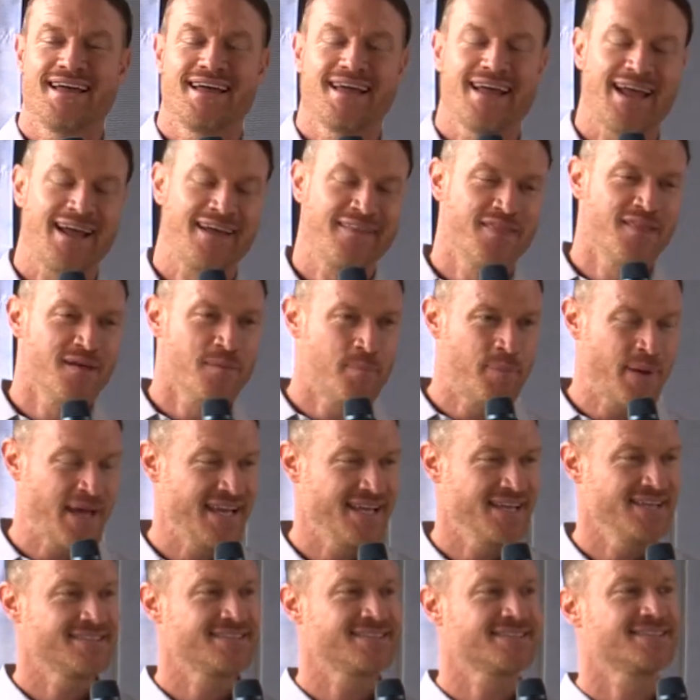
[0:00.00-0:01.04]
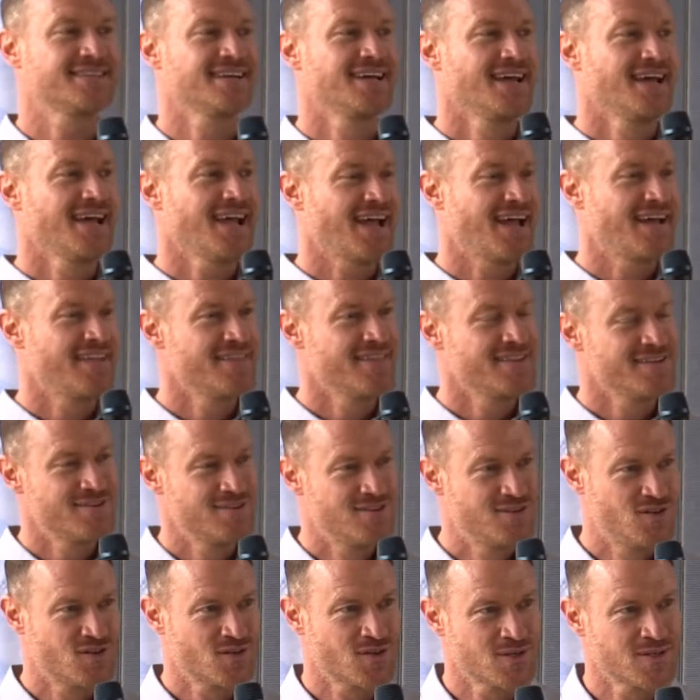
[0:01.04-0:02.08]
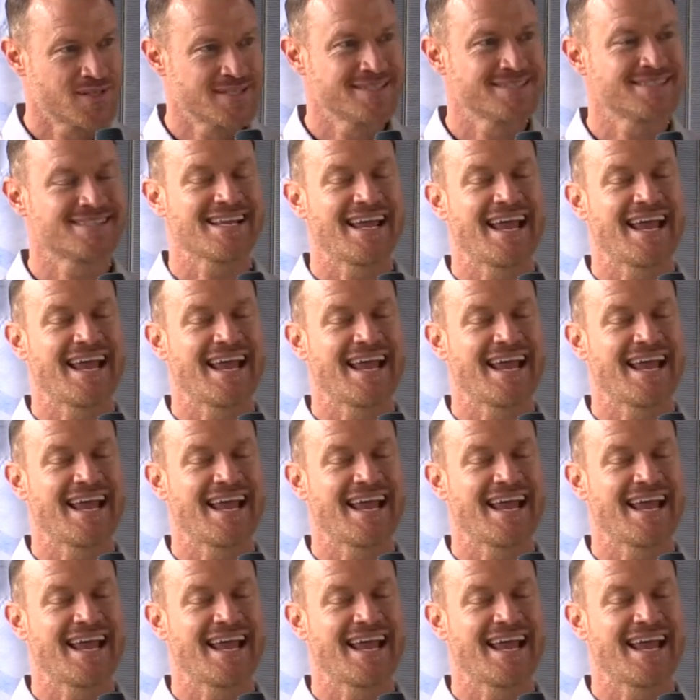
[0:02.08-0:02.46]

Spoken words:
and the pace and the endurance